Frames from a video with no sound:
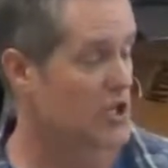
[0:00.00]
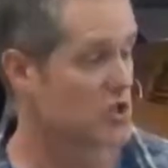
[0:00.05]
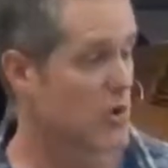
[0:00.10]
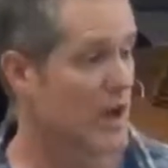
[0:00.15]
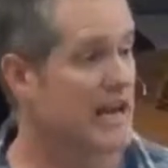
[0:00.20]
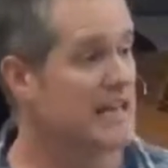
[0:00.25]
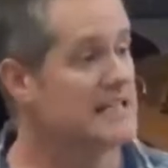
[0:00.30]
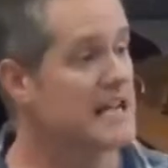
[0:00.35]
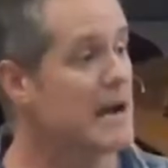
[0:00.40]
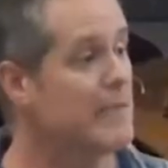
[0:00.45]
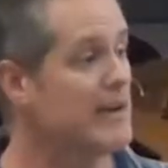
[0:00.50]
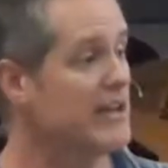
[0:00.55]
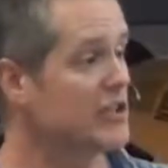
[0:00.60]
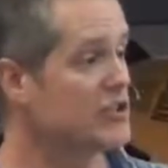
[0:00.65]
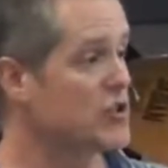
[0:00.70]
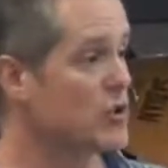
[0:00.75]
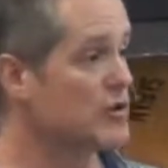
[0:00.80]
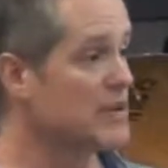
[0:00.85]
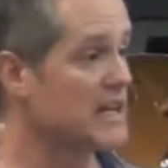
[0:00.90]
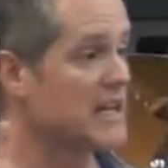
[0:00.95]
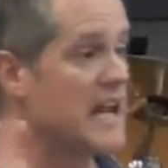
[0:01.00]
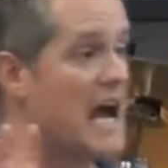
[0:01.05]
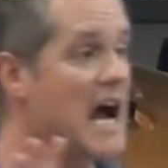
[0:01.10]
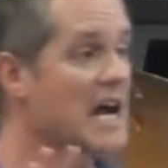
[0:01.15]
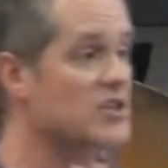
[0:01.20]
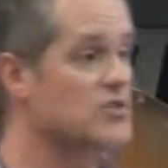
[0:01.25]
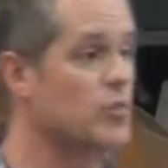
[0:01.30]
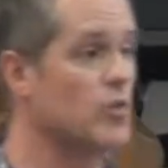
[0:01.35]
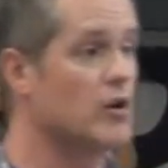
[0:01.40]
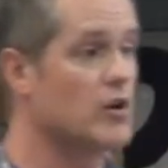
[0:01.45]
So anytime we turn to
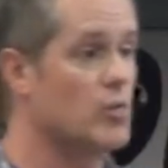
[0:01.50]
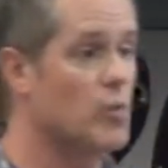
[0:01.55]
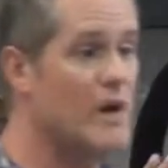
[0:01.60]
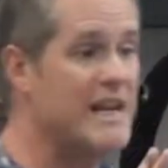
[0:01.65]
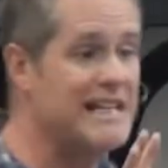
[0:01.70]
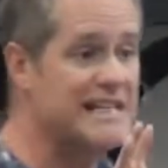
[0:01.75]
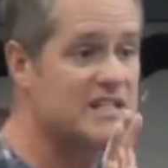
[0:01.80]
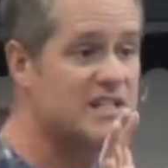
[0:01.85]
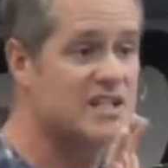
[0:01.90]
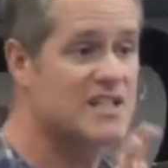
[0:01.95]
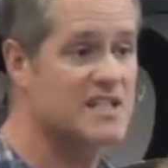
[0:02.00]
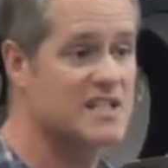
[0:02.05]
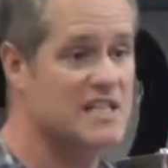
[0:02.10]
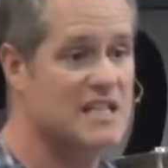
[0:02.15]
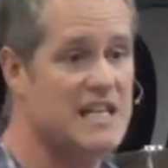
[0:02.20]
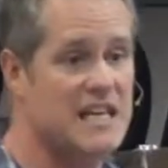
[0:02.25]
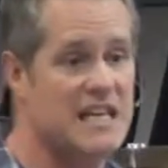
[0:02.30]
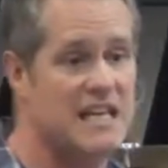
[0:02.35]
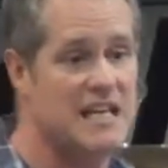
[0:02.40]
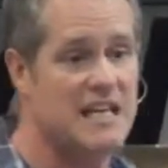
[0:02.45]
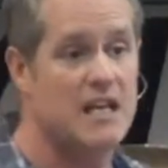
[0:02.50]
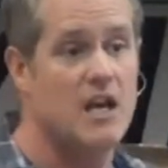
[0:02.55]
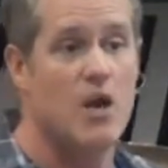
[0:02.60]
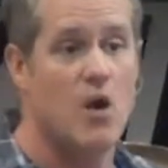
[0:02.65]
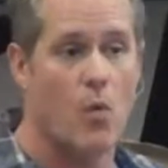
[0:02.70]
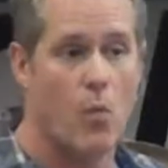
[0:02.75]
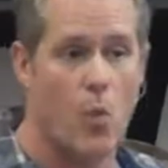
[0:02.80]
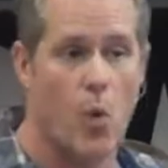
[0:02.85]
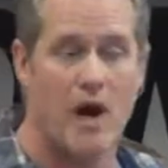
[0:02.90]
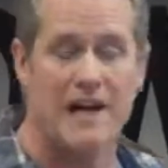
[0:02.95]
God's Word, we can
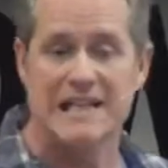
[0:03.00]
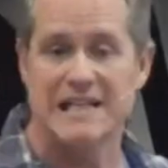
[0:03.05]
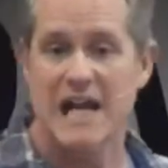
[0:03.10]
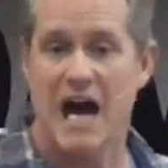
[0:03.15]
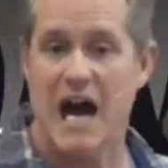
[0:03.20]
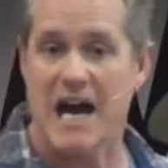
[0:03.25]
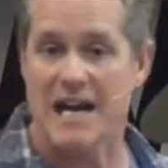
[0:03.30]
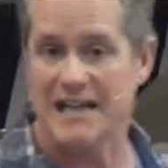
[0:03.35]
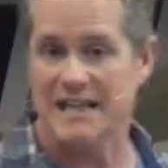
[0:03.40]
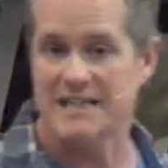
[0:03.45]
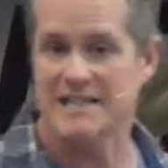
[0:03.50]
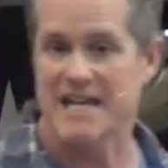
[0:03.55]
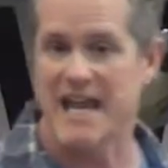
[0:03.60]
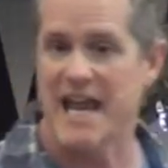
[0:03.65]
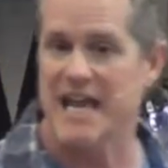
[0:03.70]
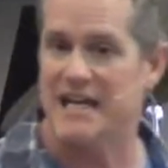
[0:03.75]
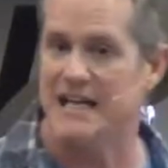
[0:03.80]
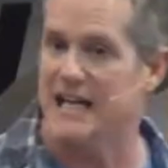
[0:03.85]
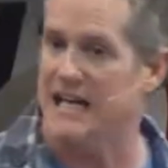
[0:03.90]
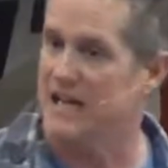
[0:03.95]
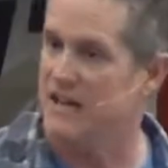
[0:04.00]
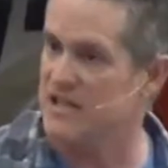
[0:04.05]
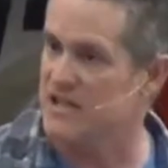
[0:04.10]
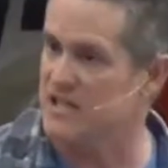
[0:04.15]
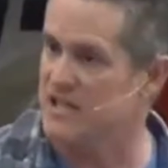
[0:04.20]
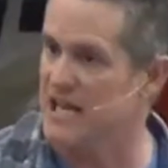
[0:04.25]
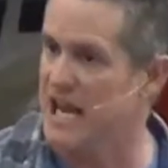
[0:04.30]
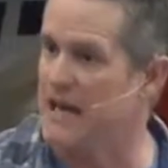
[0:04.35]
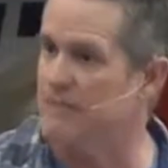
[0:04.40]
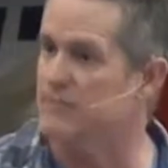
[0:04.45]
see what God intended, and at
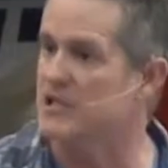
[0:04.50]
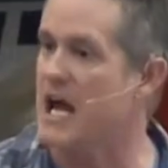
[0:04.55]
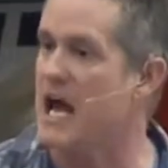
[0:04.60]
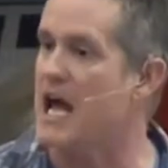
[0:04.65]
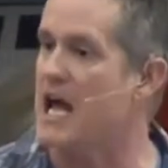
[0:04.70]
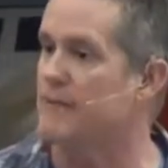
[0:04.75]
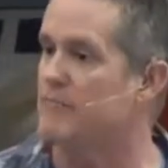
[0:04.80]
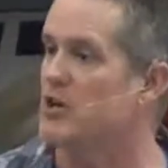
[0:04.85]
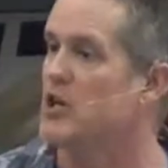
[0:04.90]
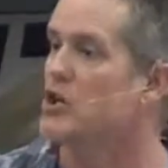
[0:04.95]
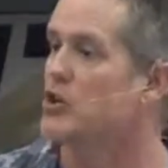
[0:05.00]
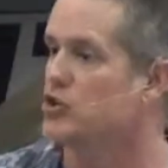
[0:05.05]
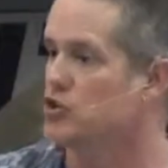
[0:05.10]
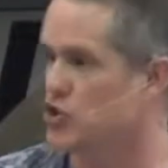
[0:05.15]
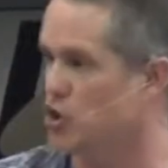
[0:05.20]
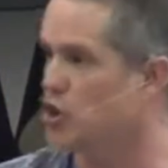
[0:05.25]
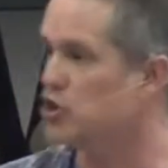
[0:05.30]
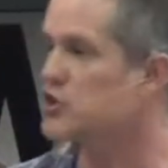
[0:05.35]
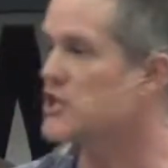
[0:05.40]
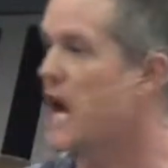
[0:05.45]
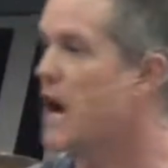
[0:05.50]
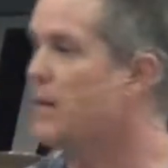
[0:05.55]
the same time, just